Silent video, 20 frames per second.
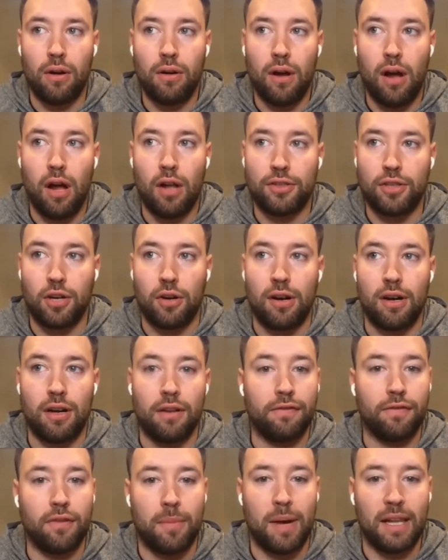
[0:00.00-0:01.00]
alternative
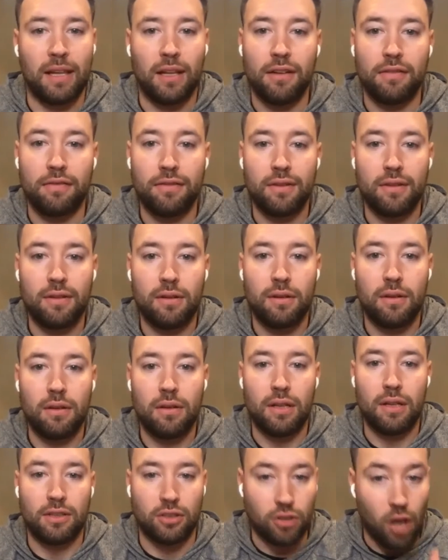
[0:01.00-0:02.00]
for my life.
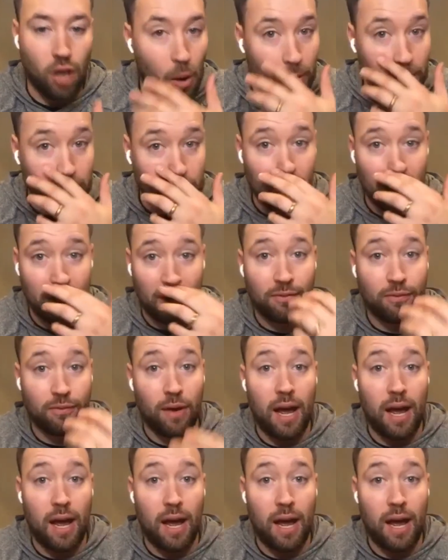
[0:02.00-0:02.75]
This is always like,